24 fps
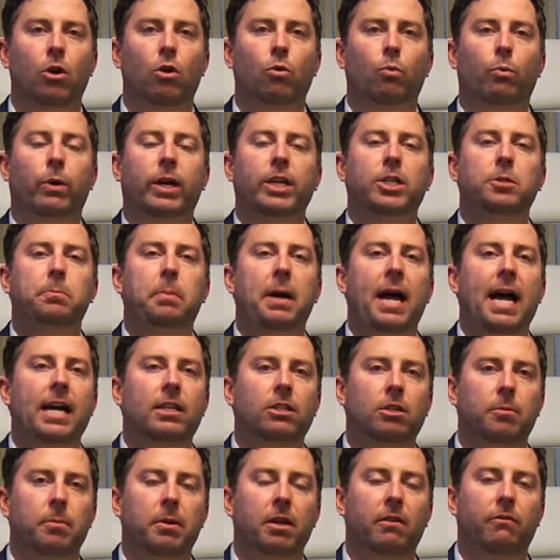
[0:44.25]
Reach back
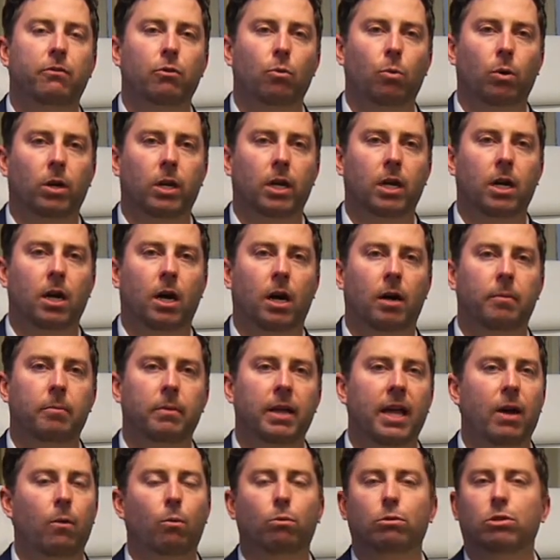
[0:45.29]
to me if you want to come.
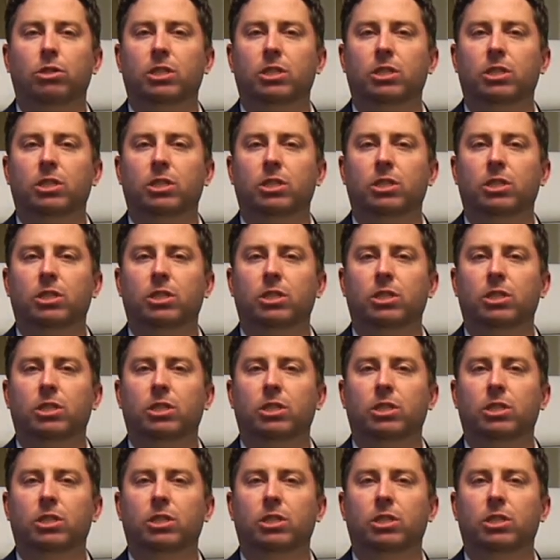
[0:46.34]
It will